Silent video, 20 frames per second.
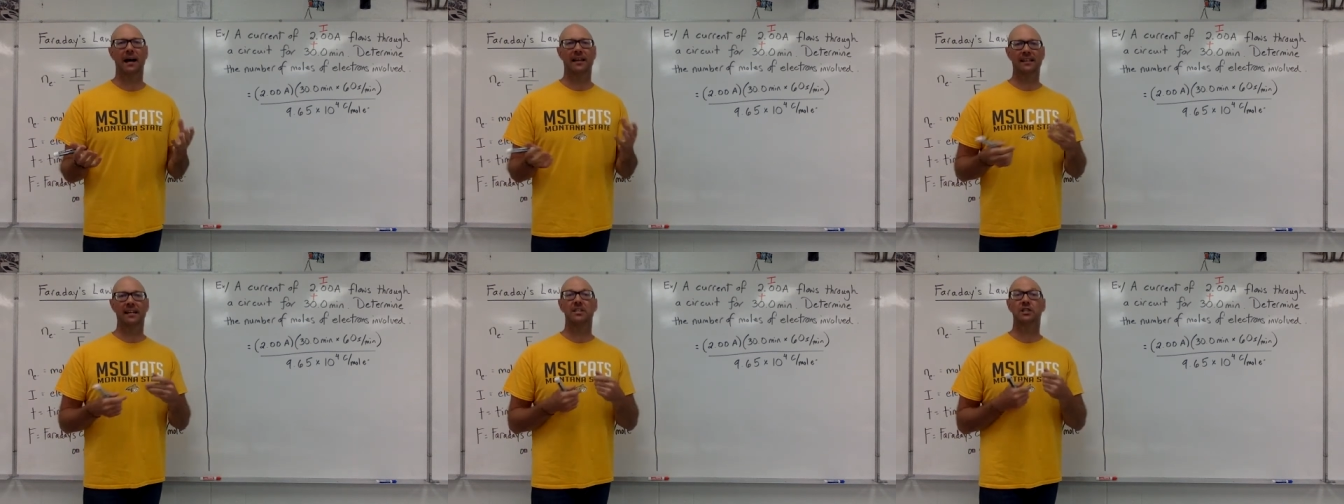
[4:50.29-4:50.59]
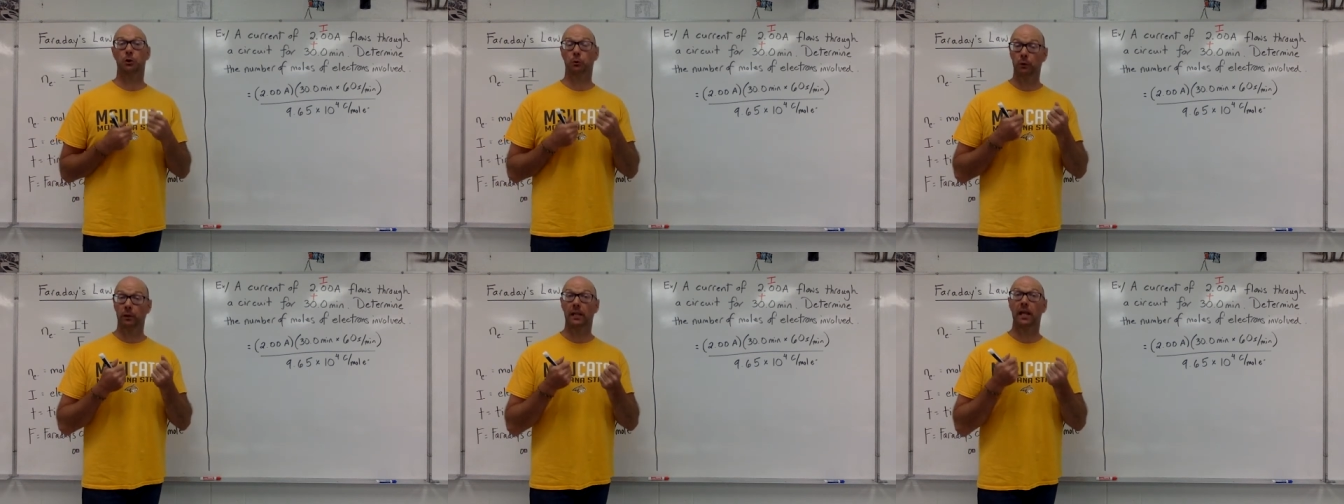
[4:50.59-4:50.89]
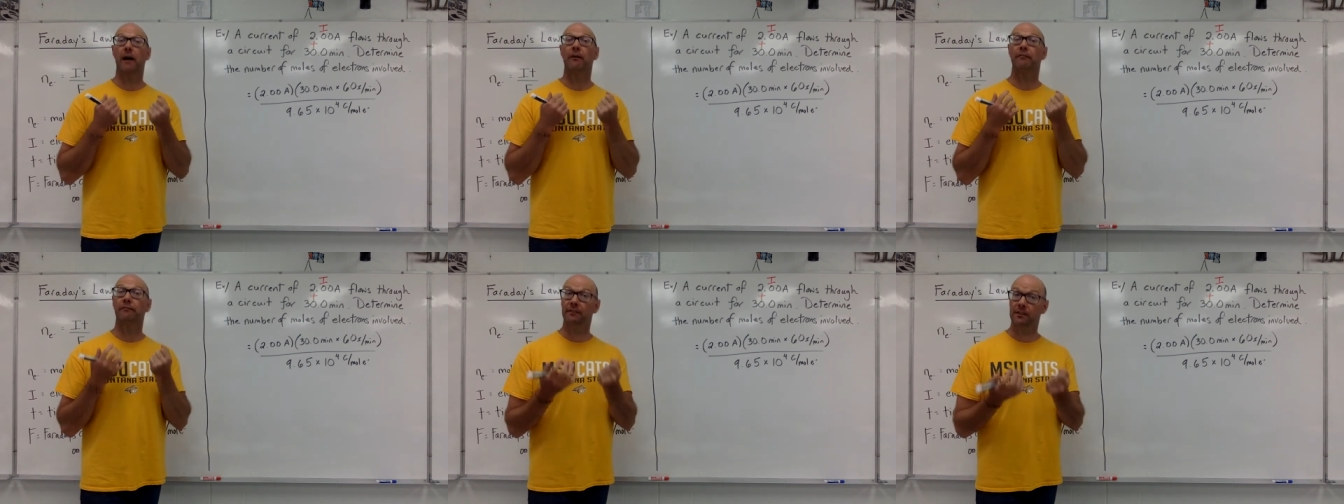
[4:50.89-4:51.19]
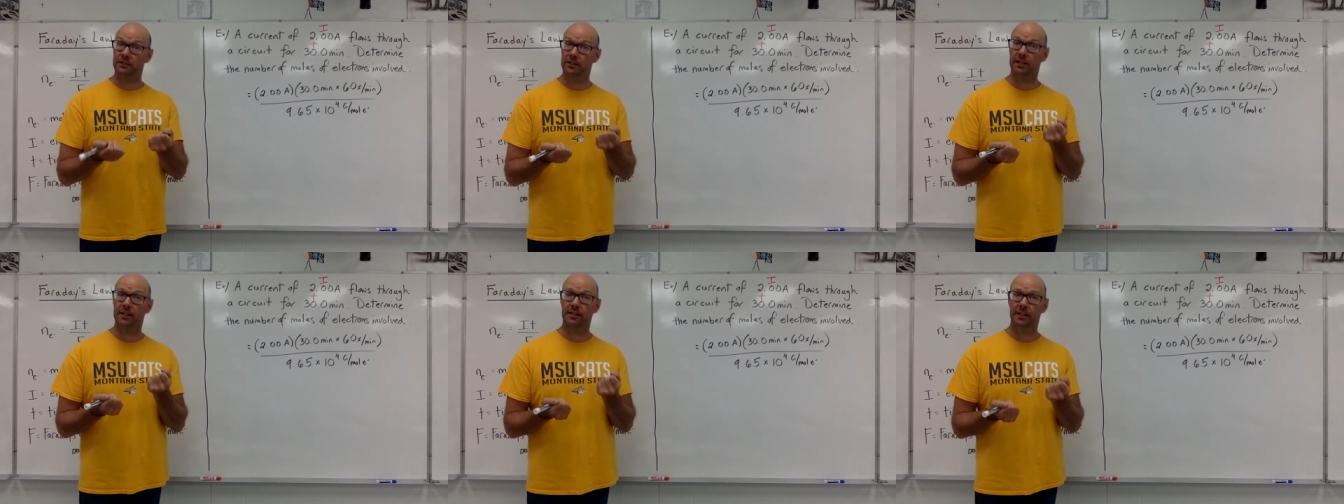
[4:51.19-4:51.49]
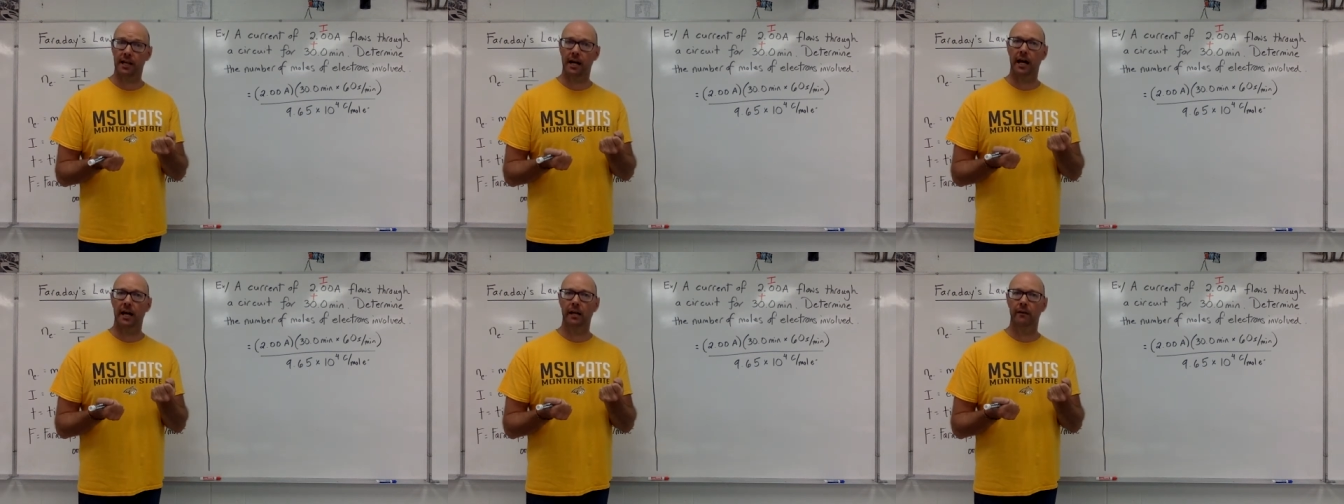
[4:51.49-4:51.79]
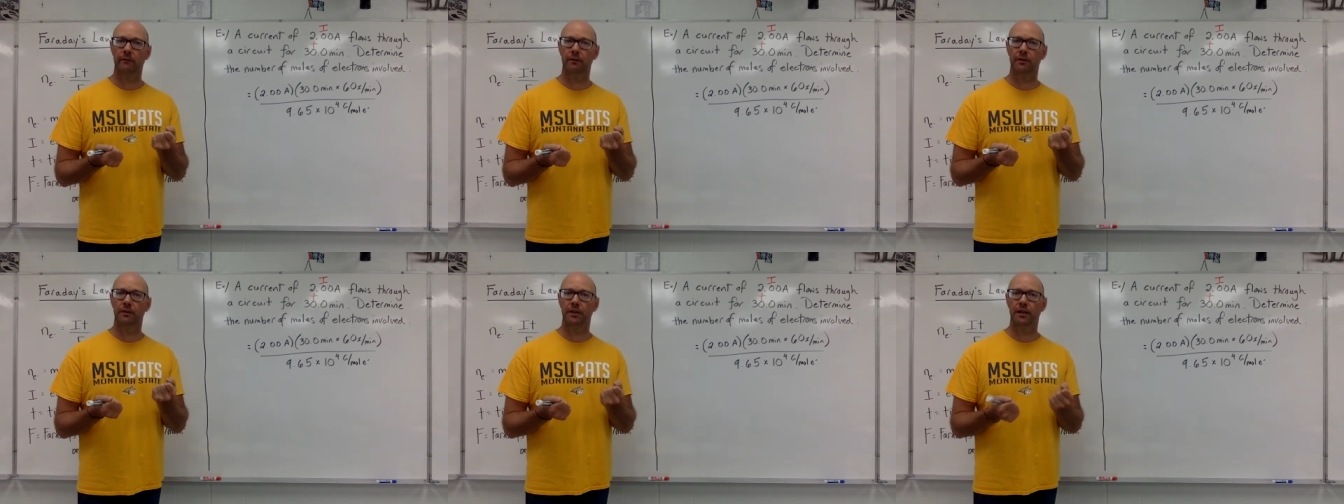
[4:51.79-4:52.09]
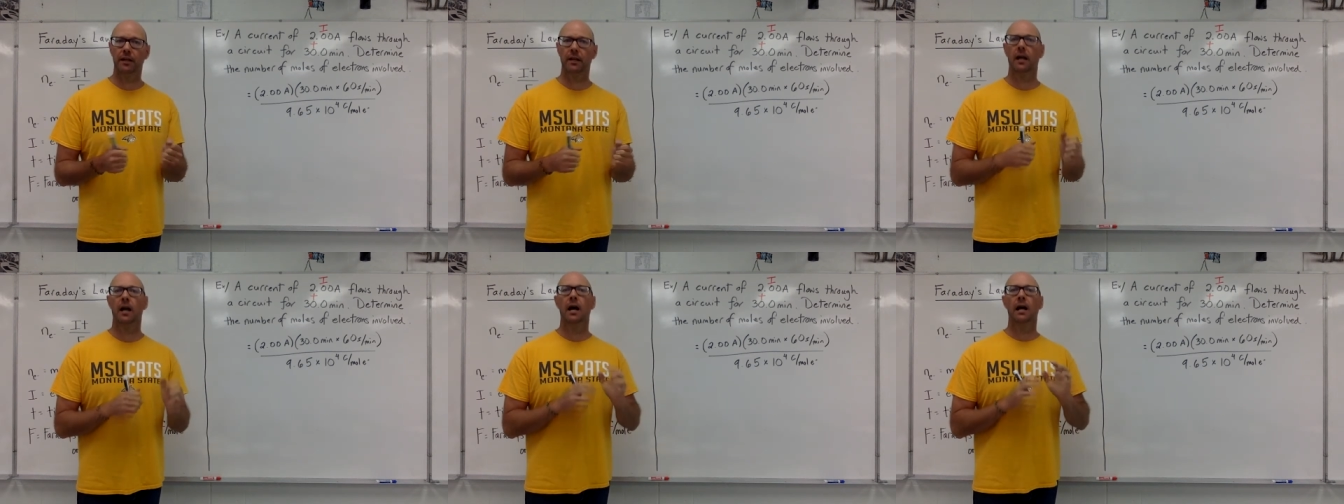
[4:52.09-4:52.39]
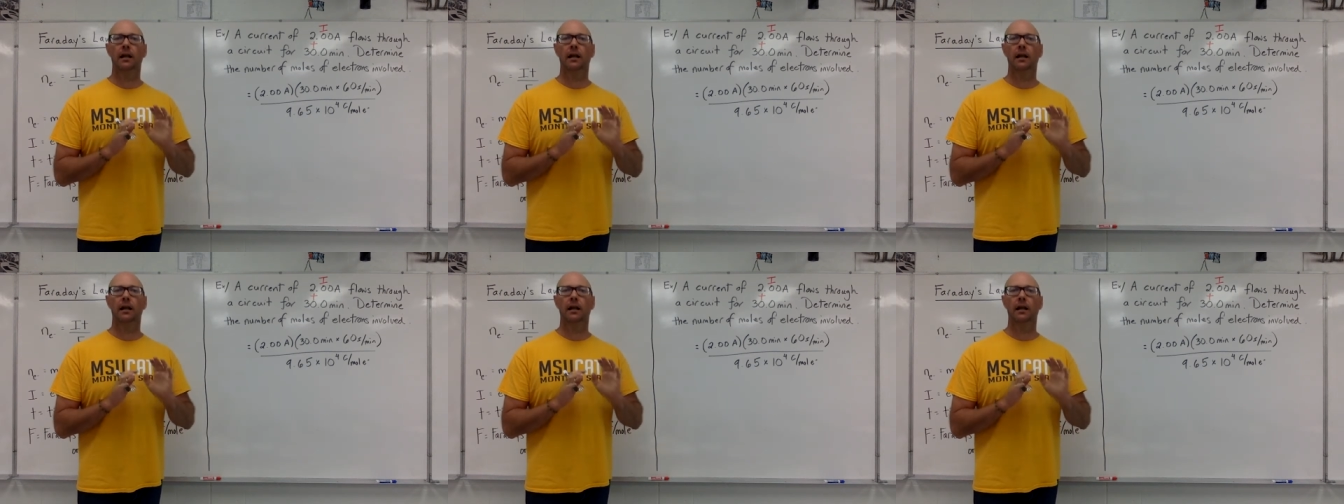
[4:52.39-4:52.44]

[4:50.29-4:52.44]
and that's really a physics kind of a thing.